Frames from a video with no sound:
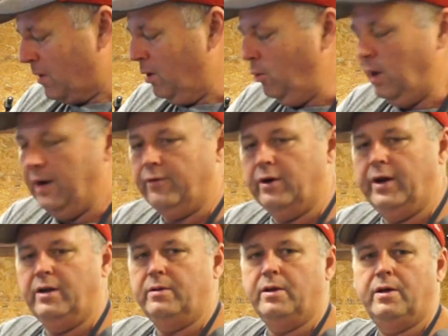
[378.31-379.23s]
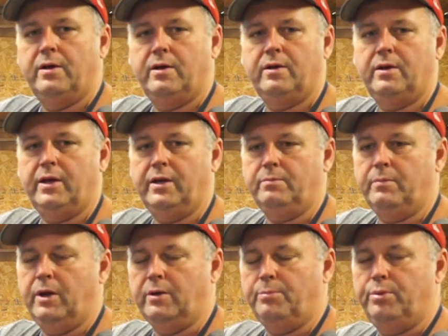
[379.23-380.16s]
Whoever
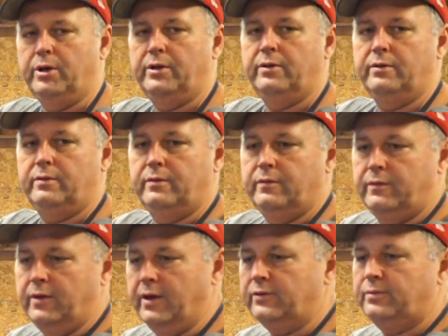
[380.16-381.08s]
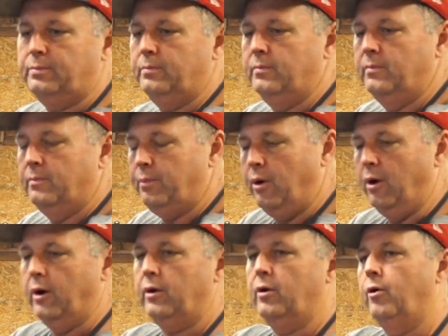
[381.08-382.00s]
had put this
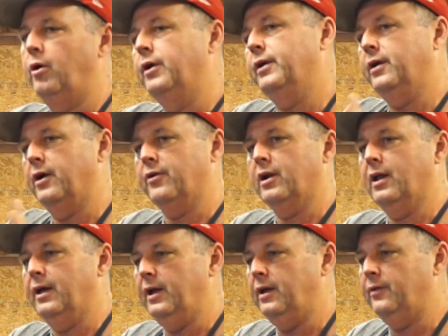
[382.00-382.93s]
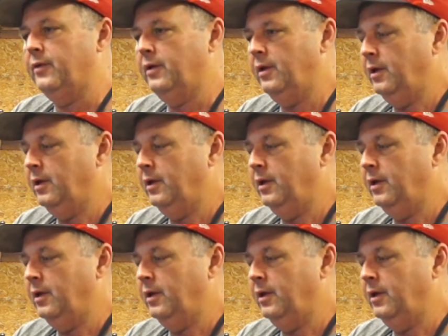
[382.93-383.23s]
part on the other lathe,